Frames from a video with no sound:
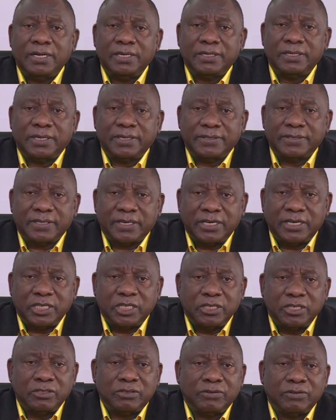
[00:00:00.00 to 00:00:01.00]

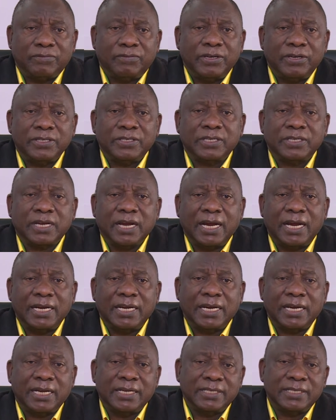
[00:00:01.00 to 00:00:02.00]
transgressions of list
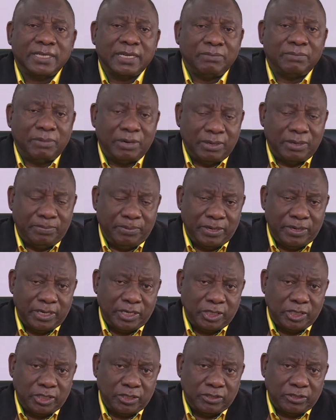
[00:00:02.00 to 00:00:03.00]
guidelines, and
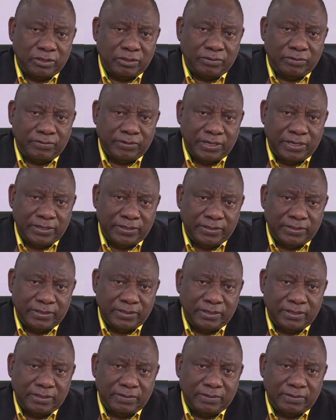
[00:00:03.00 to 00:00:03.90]
manipulations of lists.